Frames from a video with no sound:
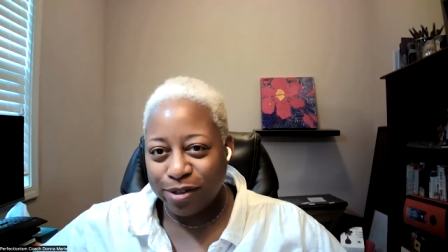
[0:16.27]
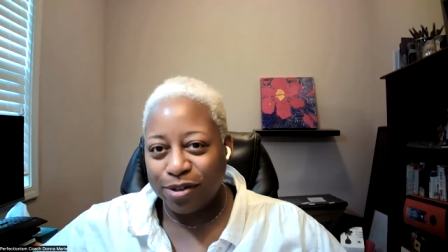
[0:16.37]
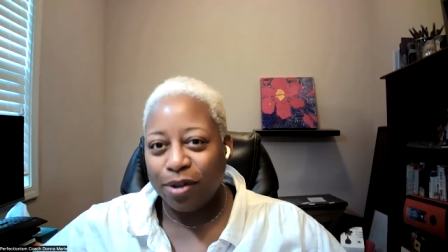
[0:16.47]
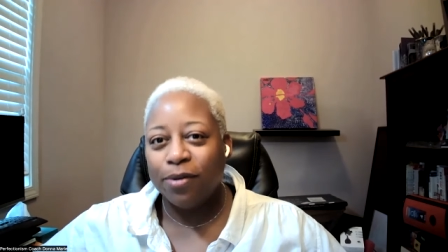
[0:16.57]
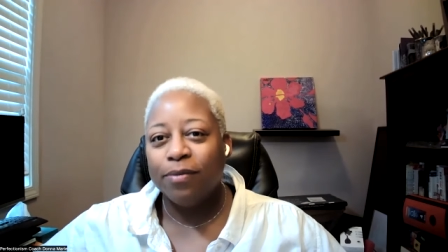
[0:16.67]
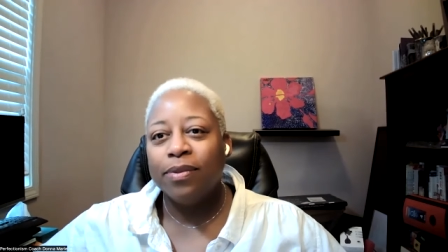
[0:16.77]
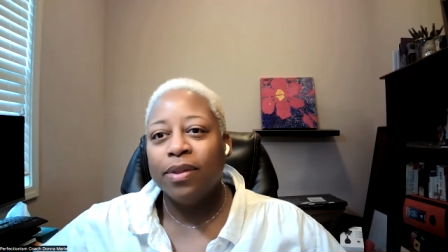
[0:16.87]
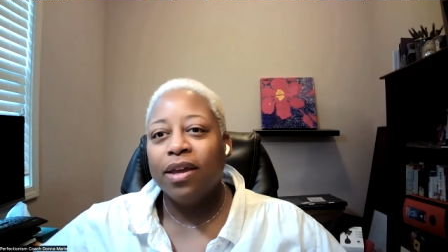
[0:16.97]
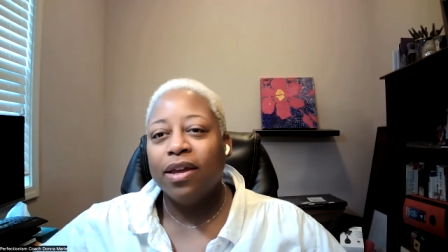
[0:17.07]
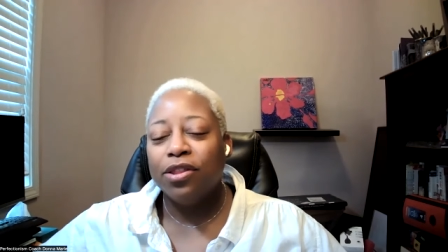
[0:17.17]
So
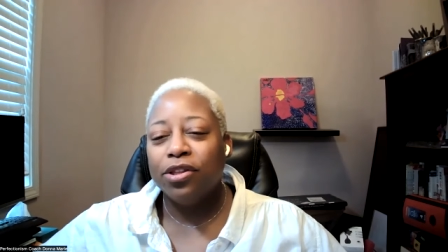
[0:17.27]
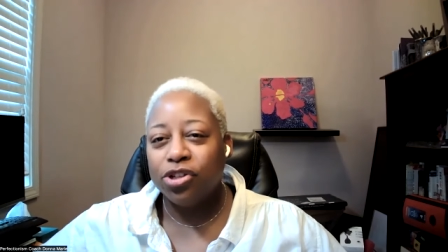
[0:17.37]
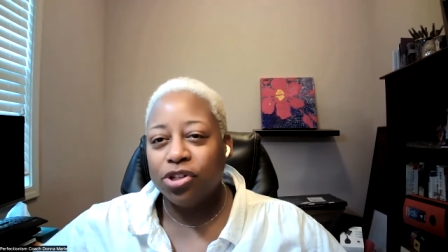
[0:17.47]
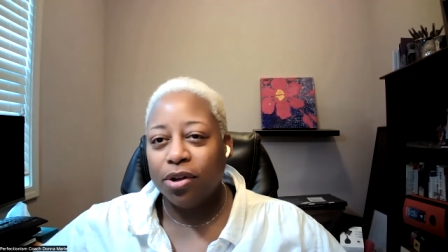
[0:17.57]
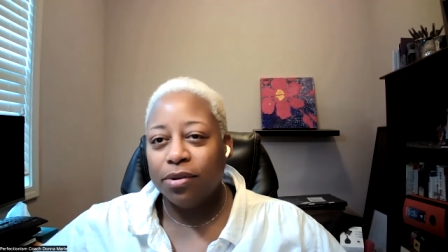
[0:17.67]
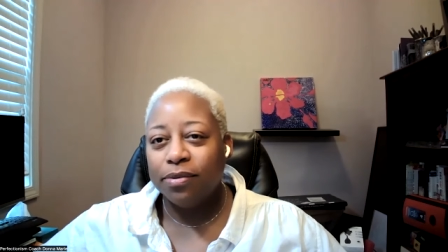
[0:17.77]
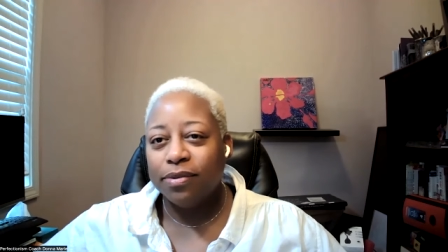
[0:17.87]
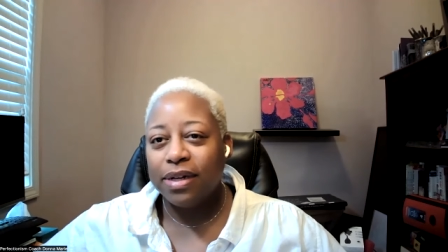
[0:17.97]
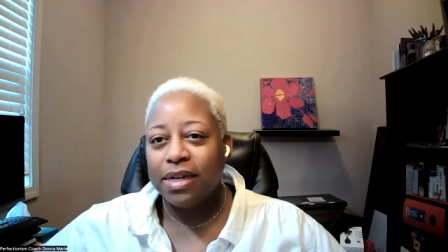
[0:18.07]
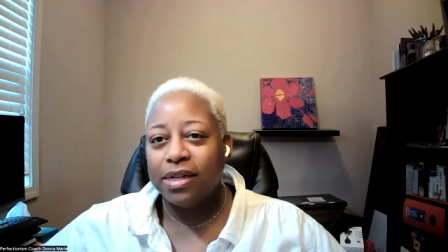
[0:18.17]
this
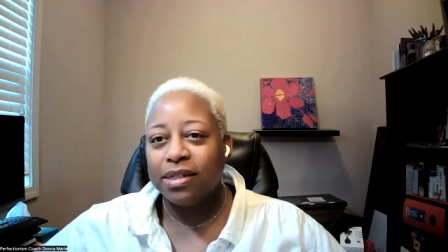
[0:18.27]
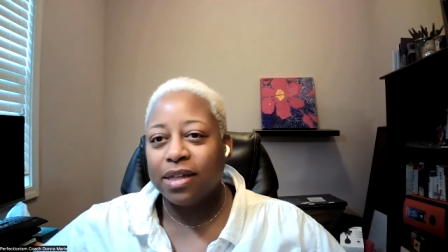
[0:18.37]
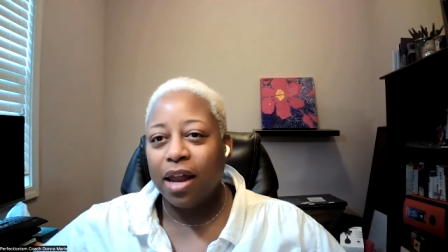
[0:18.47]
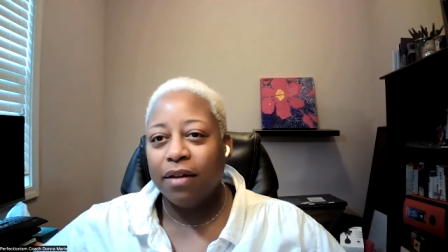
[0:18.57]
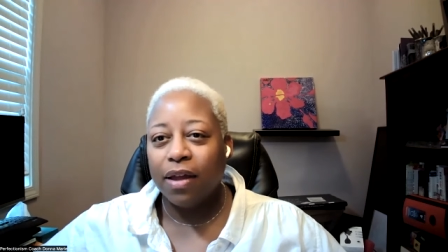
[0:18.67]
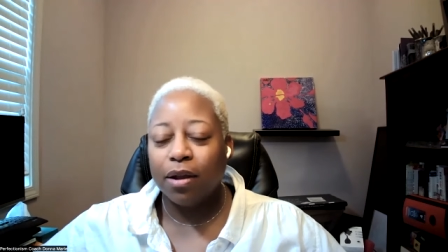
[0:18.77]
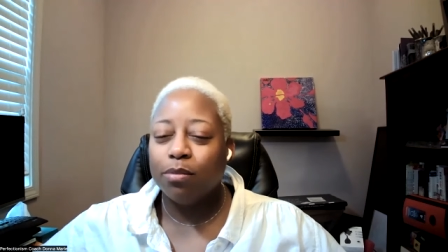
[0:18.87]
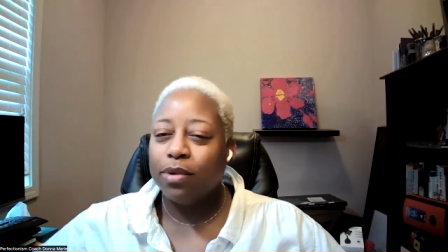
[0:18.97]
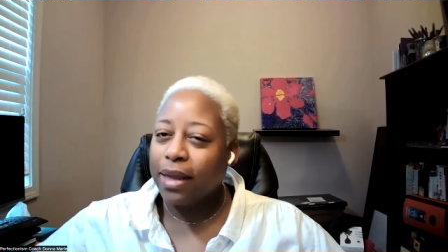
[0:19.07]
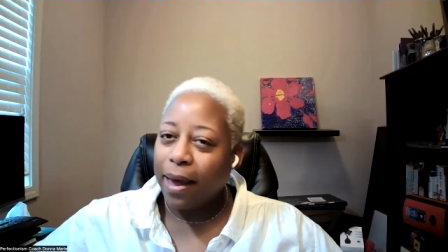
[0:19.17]
show is kind of like a
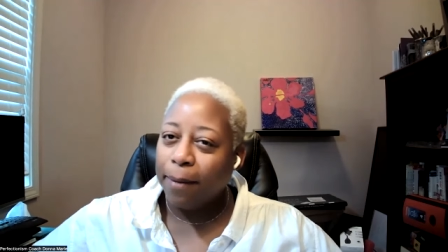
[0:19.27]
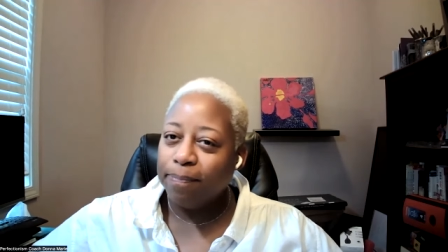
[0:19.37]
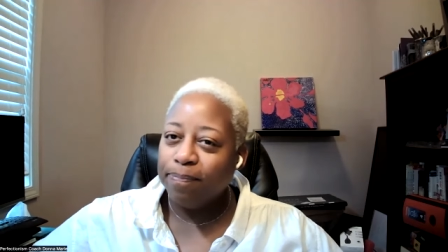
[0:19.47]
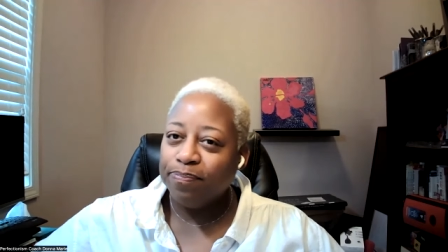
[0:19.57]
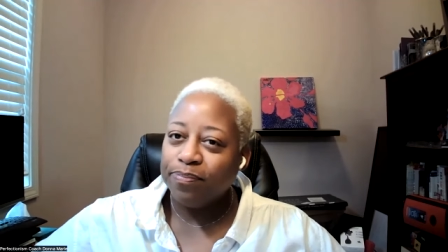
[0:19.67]
recap